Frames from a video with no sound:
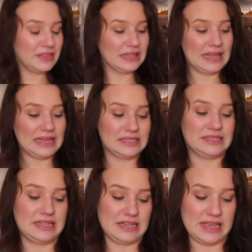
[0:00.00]
the last
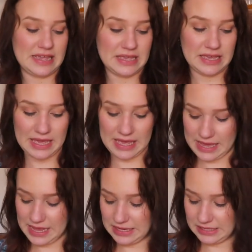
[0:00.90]
thing
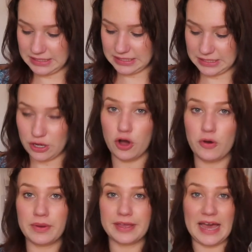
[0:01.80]
is
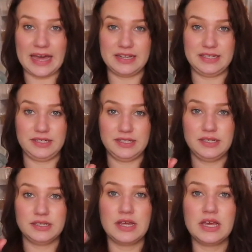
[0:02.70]
some
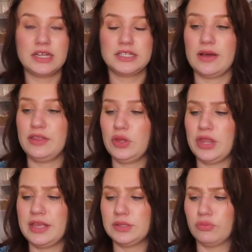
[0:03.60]
canisters. So I thought
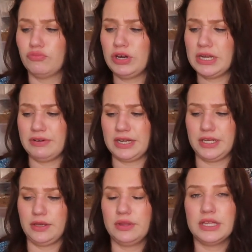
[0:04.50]
that these were really, really
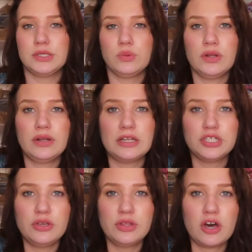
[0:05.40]
cute. This one, I'll
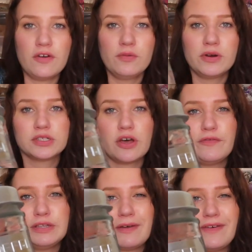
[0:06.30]
show you the coffee one because
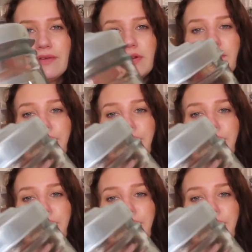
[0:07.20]
coffee's my favourite.